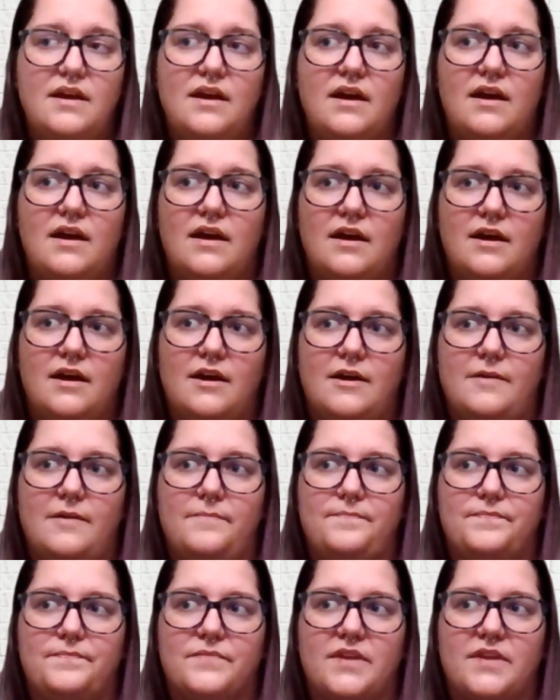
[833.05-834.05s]

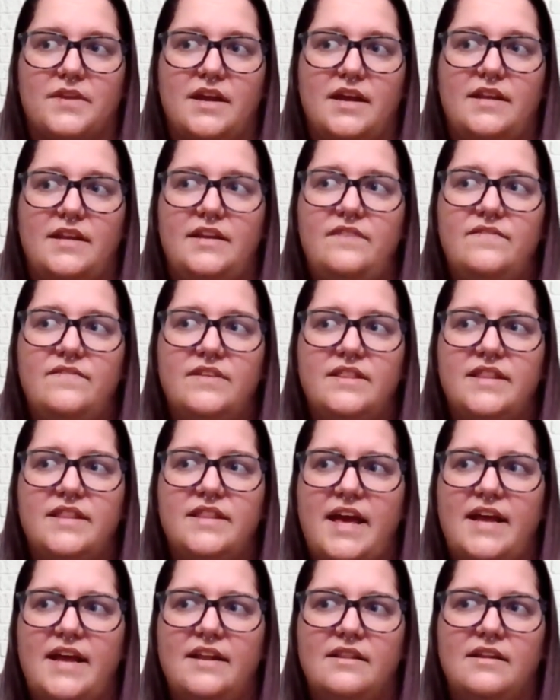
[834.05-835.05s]
And even
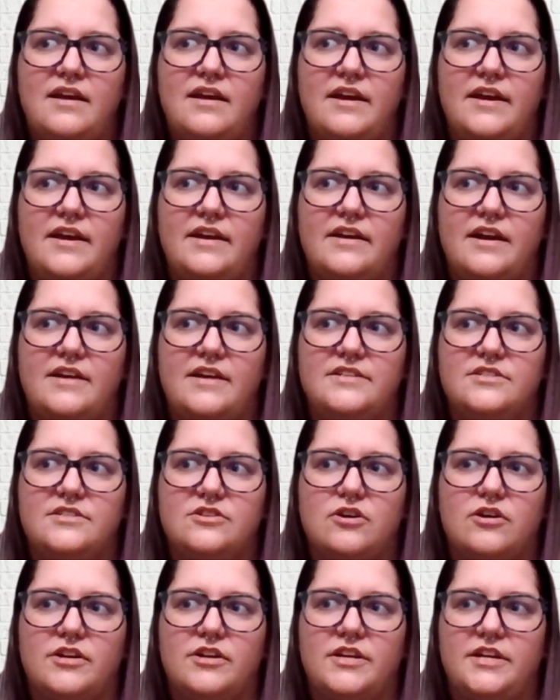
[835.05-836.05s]
then, like I
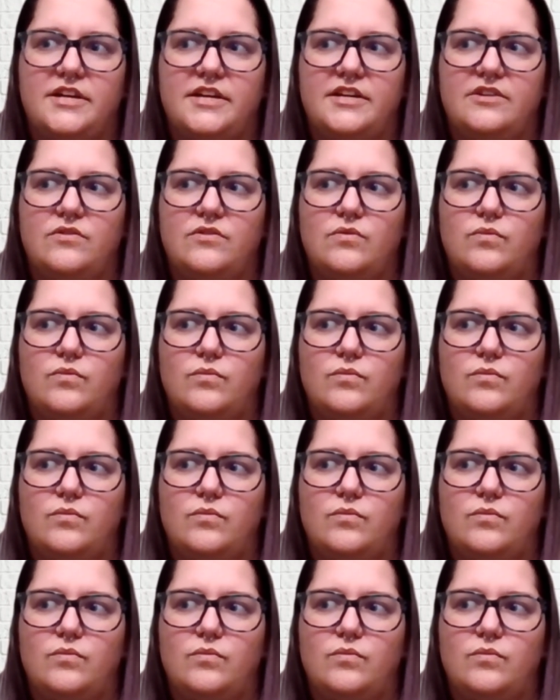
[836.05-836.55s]
started,